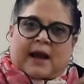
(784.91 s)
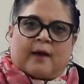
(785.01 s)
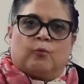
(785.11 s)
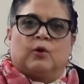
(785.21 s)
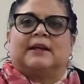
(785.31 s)

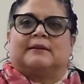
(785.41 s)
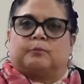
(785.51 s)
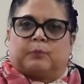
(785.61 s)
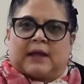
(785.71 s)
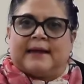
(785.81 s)
I will
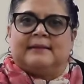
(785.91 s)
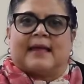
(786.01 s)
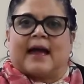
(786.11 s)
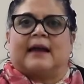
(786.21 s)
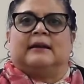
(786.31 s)
explain
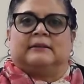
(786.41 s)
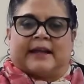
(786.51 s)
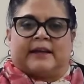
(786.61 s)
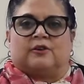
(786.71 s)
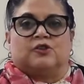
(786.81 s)
that
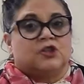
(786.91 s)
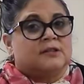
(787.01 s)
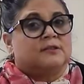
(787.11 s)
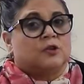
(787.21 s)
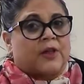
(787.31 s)
later,
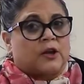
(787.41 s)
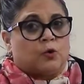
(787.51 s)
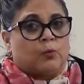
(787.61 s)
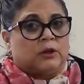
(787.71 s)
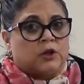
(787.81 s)
just so that
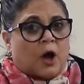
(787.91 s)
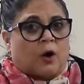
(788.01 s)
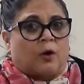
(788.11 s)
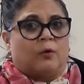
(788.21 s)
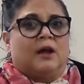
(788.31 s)
you will
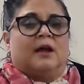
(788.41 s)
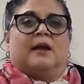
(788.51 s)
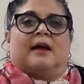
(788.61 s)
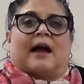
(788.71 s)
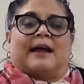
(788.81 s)
know
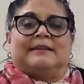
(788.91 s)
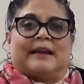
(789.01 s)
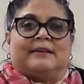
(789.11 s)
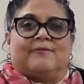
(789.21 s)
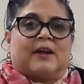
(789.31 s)

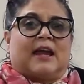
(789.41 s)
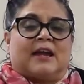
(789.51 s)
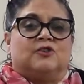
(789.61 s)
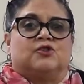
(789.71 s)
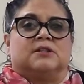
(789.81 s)

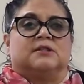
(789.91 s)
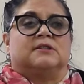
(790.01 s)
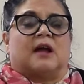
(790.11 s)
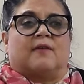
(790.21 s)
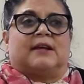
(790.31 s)

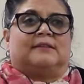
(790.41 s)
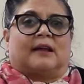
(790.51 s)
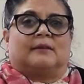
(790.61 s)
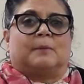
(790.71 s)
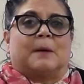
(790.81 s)
identifications of a
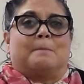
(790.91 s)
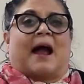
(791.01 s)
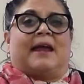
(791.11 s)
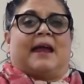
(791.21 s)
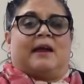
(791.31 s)
suspect
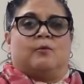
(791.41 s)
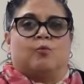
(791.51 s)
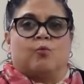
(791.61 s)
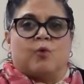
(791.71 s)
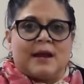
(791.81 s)
by a
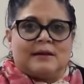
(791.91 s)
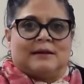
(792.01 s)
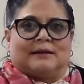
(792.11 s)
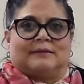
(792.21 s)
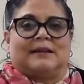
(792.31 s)

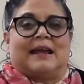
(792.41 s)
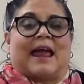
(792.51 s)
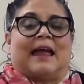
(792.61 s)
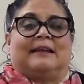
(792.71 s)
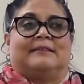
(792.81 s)
witness,
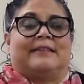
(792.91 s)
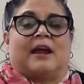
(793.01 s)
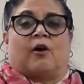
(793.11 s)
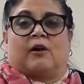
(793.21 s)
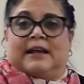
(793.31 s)
and
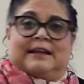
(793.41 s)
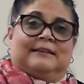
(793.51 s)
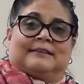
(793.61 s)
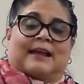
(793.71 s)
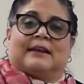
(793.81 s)
they are
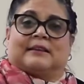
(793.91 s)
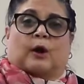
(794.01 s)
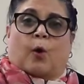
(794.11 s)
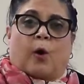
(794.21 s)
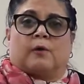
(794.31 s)
inside the
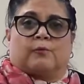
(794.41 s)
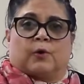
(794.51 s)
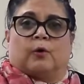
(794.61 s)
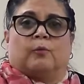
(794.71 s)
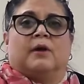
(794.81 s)

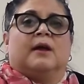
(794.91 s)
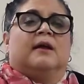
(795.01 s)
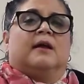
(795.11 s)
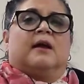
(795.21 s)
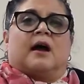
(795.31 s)
courtroom,
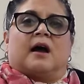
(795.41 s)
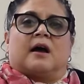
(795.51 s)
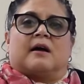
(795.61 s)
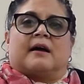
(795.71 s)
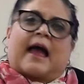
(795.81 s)

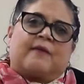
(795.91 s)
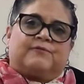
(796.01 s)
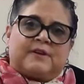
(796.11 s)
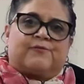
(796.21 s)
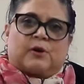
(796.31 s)

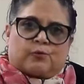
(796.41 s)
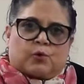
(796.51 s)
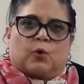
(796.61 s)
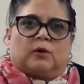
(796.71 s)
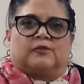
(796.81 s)
have different
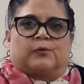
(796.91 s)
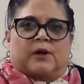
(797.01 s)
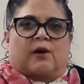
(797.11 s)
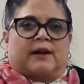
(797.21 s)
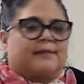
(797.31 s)
rules
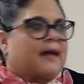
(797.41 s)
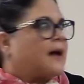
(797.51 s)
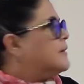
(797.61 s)
regarding that.